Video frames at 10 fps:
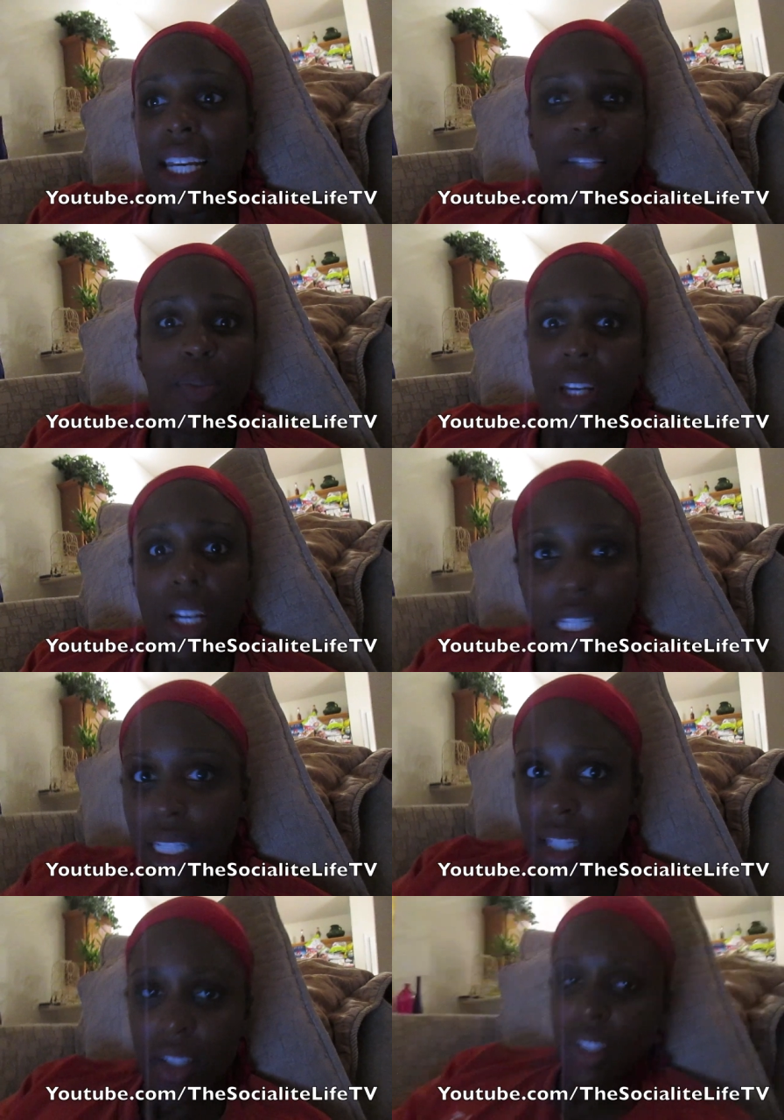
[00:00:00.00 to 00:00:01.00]
It's
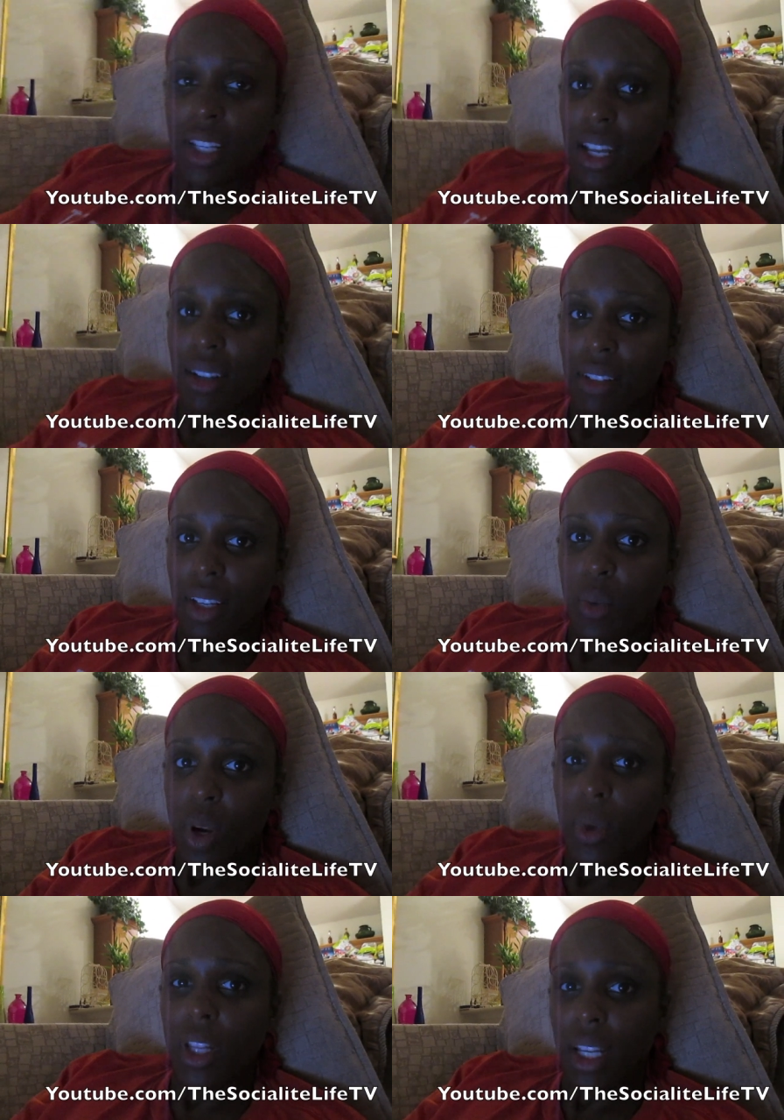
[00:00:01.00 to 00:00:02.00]
because it's just kind of like
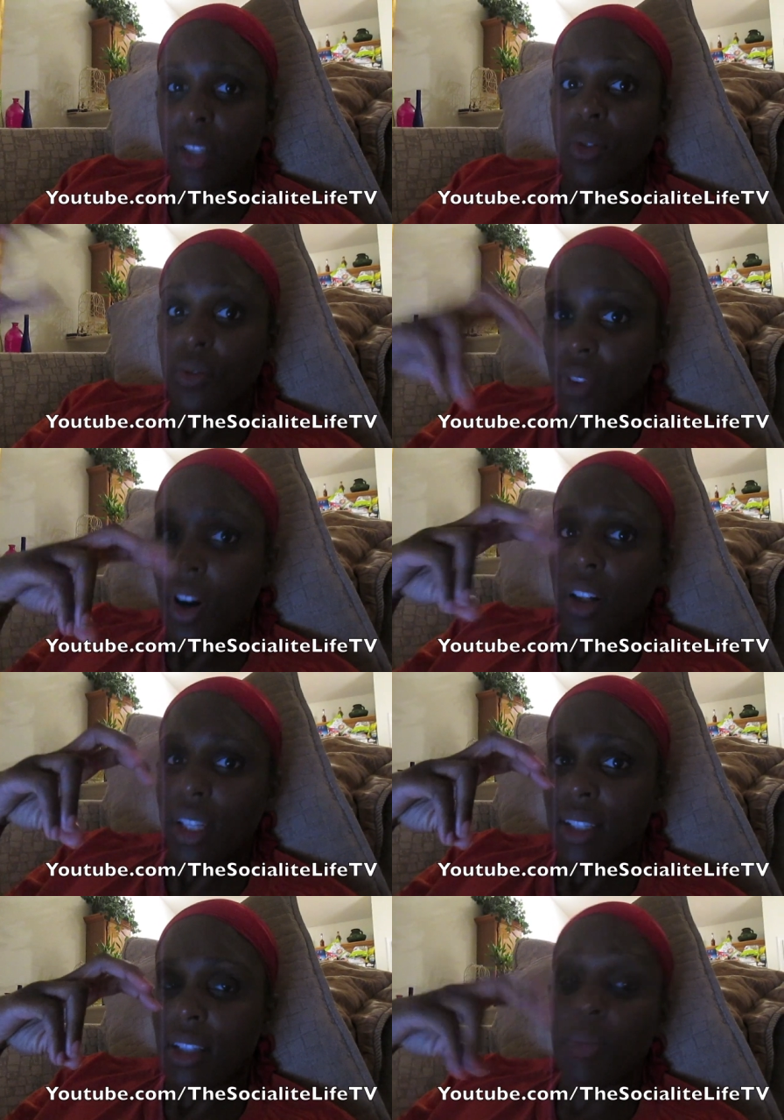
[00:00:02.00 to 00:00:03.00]
where we like to fall
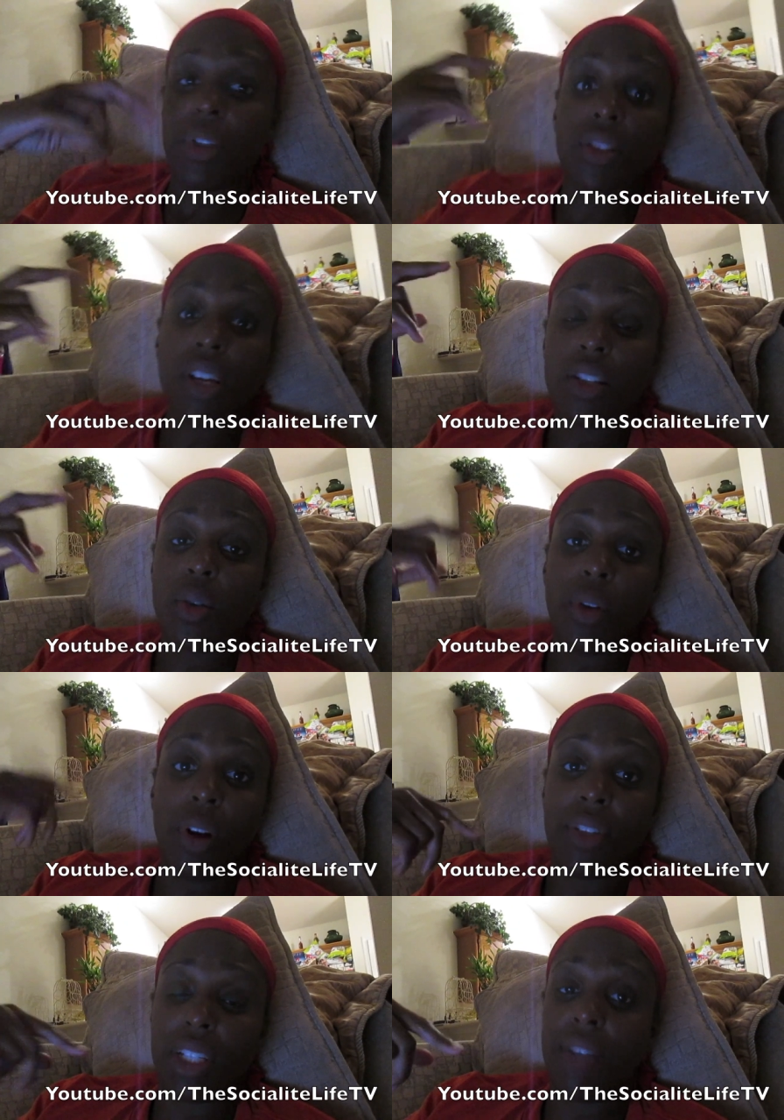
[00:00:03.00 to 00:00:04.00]
asleep. Because you guys know we don't
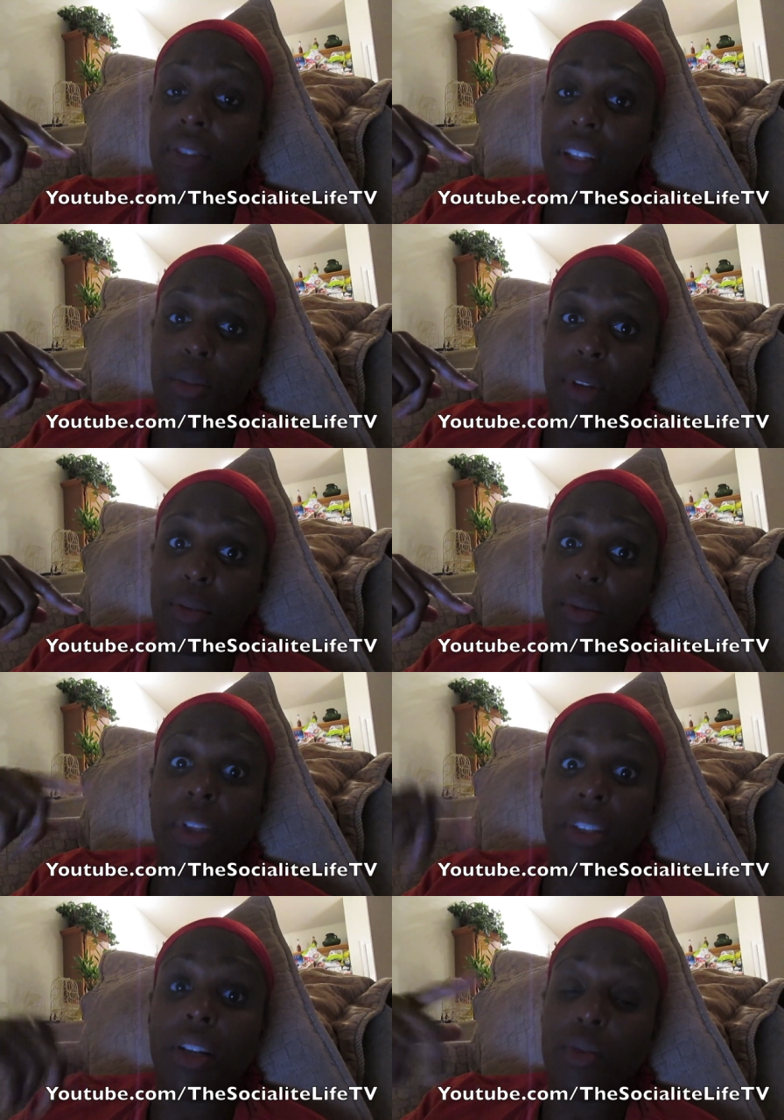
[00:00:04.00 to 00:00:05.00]
have a TV in the bedroom.
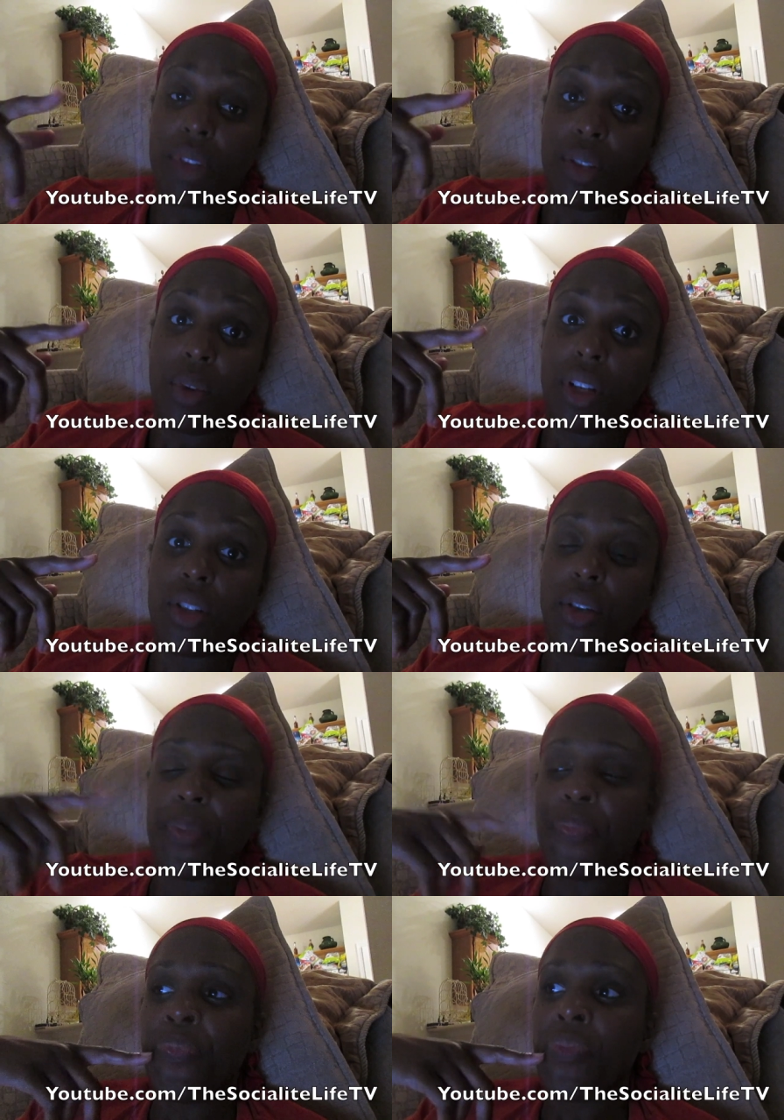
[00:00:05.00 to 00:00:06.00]
That's another reason why, too.
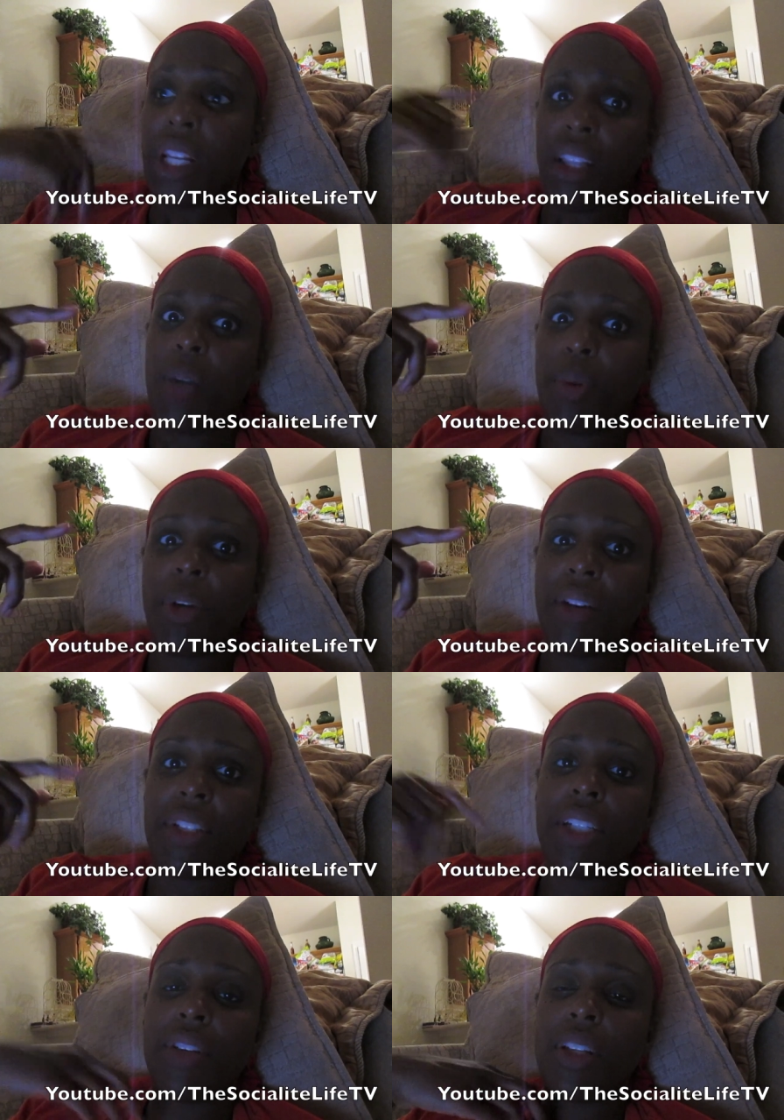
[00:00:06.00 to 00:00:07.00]
A lot of people have a
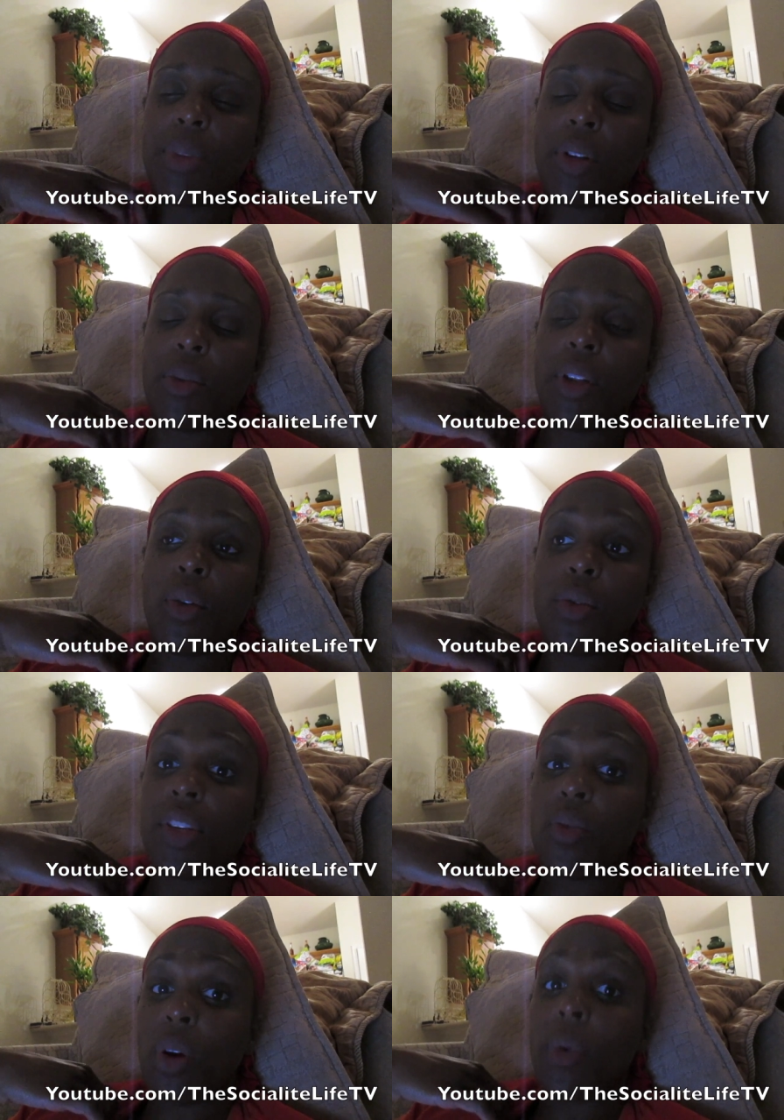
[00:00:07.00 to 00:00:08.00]
TV in the bedroom. And the only
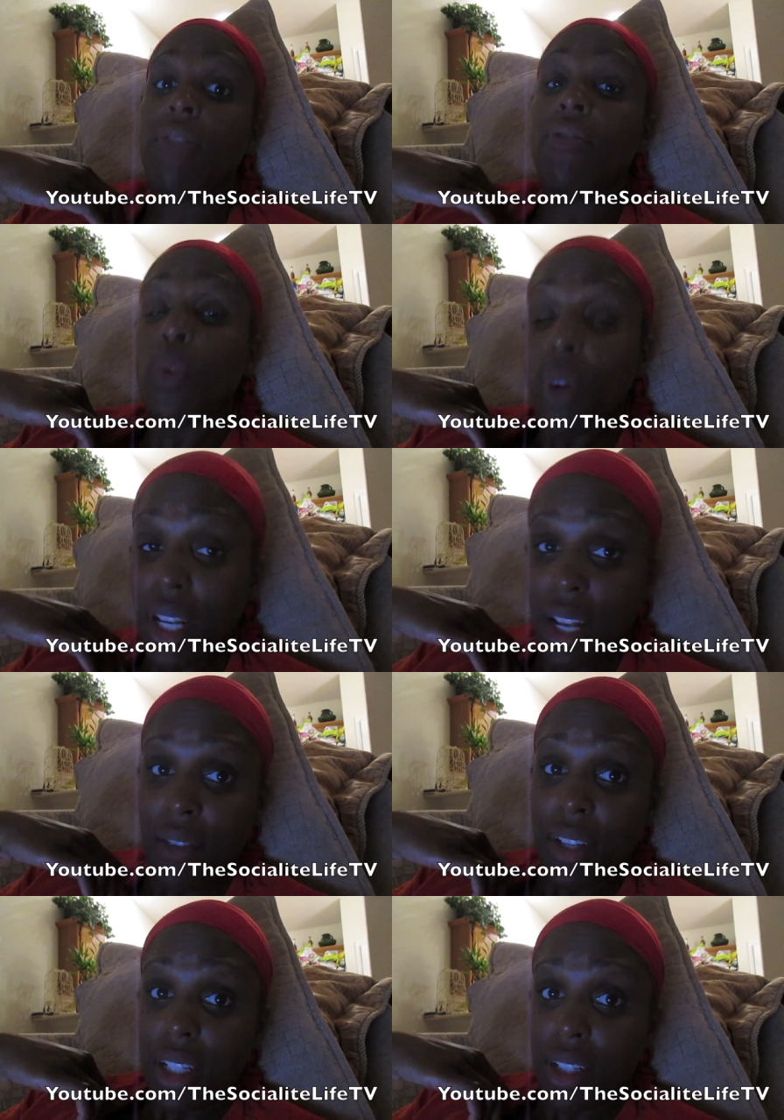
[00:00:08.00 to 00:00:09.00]
reason why we avoided
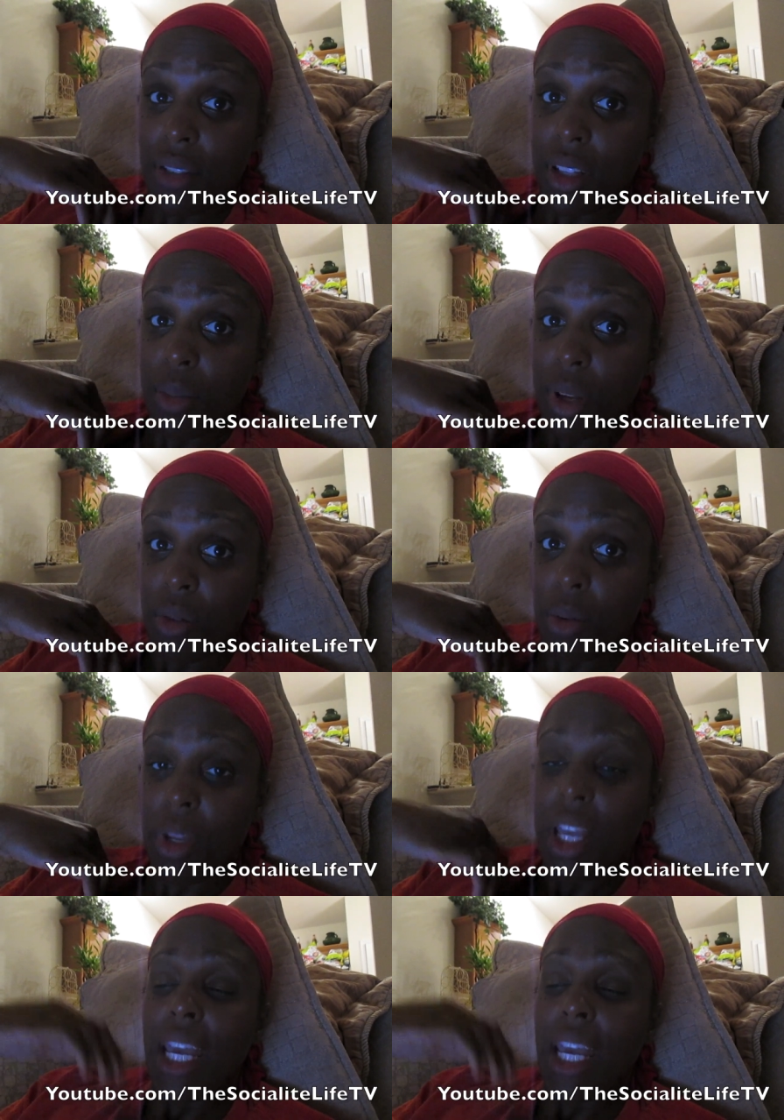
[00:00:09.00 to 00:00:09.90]
having a TV in the bedroom